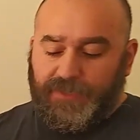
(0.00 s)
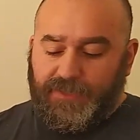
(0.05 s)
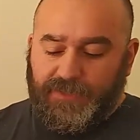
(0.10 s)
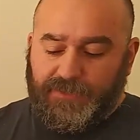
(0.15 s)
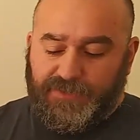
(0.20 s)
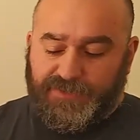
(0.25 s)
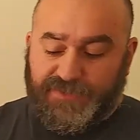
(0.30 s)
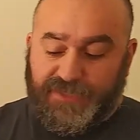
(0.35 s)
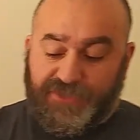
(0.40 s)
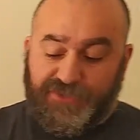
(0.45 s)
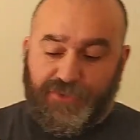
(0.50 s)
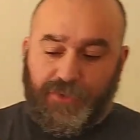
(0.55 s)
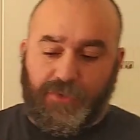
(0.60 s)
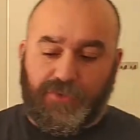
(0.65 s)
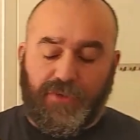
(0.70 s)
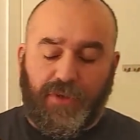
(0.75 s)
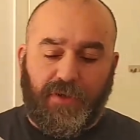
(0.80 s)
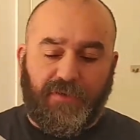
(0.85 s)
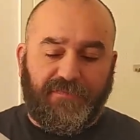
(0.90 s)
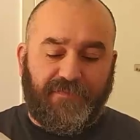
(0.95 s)
because I
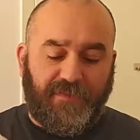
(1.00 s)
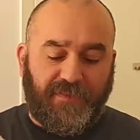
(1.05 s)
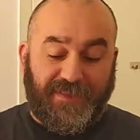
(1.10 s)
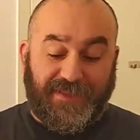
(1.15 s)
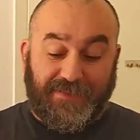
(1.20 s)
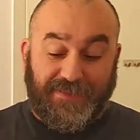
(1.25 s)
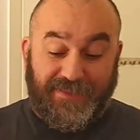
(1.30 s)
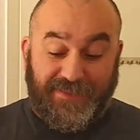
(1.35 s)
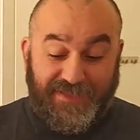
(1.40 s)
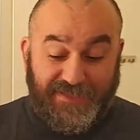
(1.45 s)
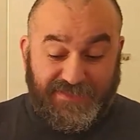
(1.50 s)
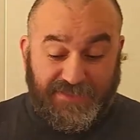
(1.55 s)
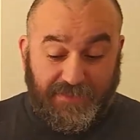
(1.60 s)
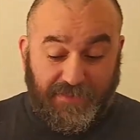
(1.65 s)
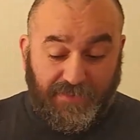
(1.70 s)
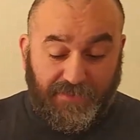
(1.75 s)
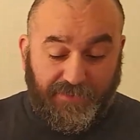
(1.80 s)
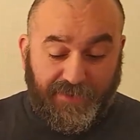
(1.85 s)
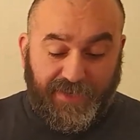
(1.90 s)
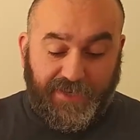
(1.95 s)
trailed off, that
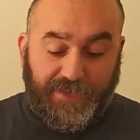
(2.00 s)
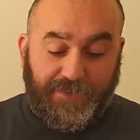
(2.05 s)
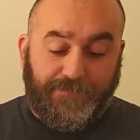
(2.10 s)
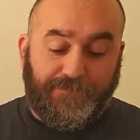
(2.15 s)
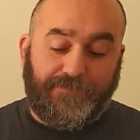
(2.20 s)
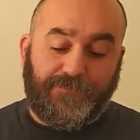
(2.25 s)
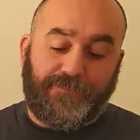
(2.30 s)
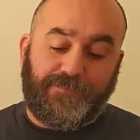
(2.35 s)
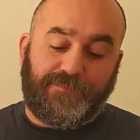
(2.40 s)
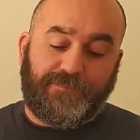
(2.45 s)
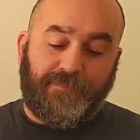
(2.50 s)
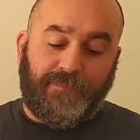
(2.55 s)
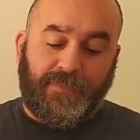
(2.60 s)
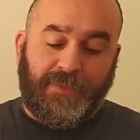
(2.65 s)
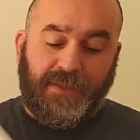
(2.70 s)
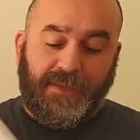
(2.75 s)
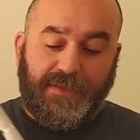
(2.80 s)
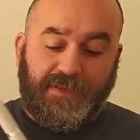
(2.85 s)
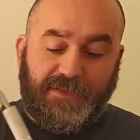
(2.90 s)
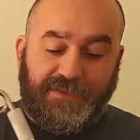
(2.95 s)
this 3
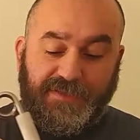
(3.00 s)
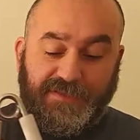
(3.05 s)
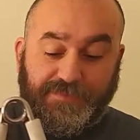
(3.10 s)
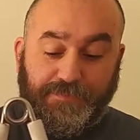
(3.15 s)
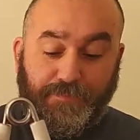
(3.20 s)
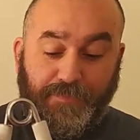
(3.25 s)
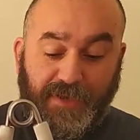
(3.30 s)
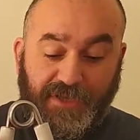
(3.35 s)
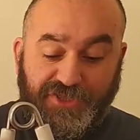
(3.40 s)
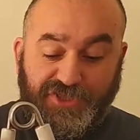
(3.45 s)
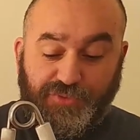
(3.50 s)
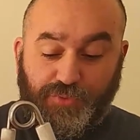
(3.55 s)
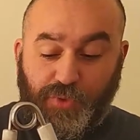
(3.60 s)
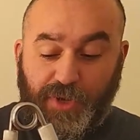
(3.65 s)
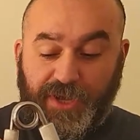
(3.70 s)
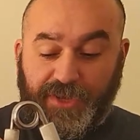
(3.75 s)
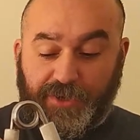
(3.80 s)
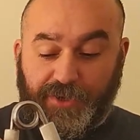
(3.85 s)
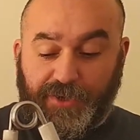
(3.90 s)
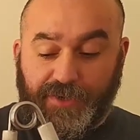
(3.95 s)
is much
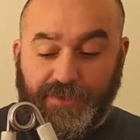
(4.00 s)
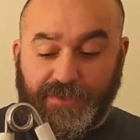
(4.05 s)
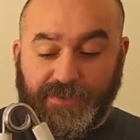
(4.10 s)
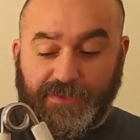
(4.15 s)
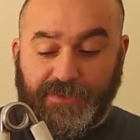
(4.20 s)
wider